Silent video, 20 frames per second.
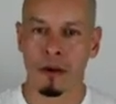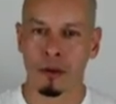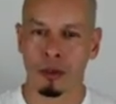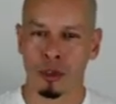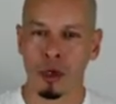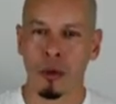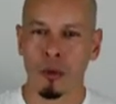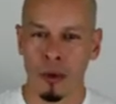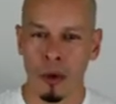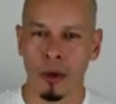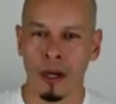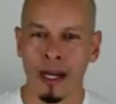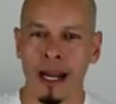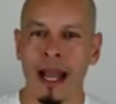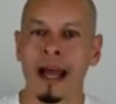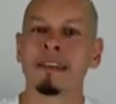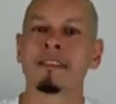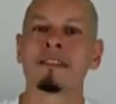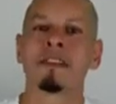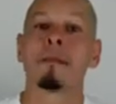Joe Rogan
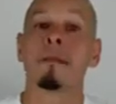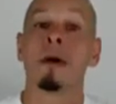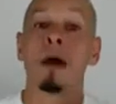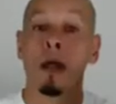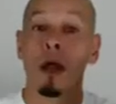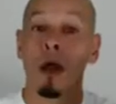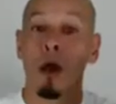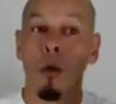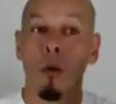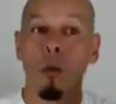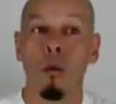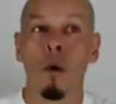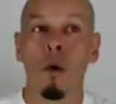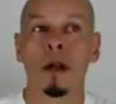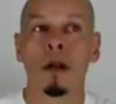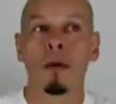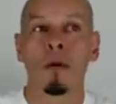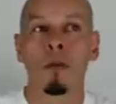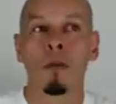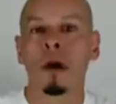asked him,
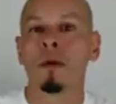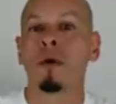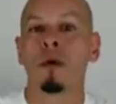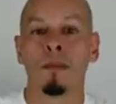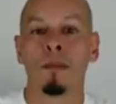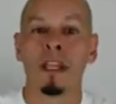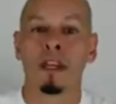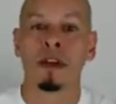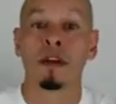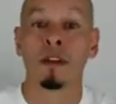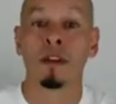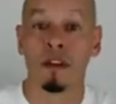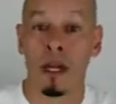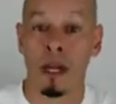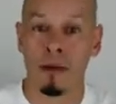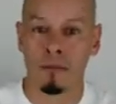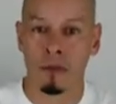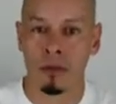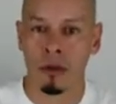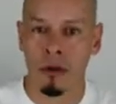when would be a good
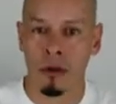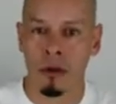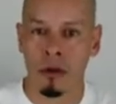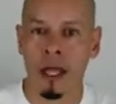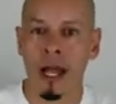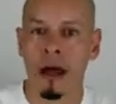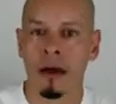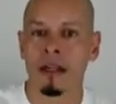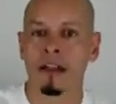time to go all out?